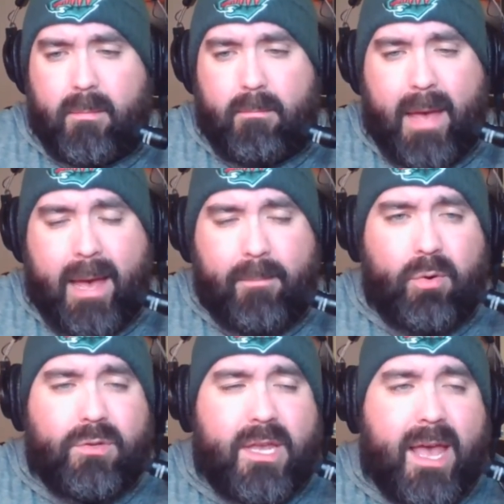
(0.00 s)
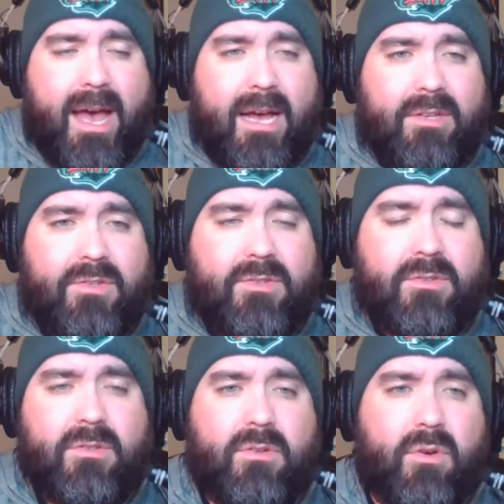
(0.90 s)
Matt Boldy
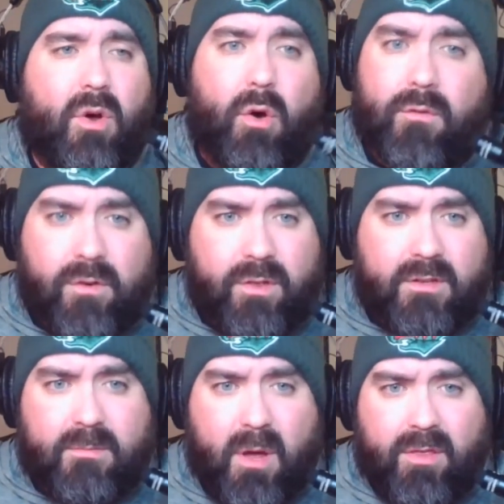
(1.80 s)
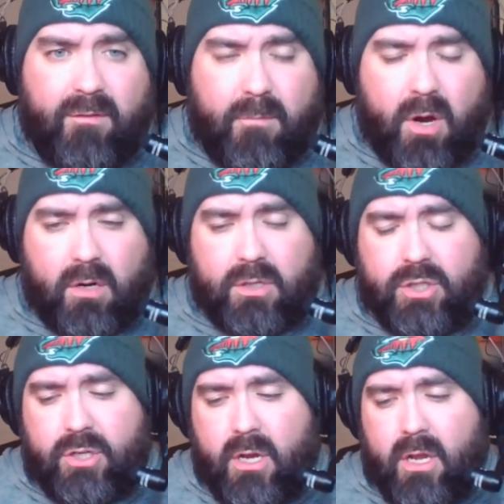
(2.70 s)
has, over this month of March,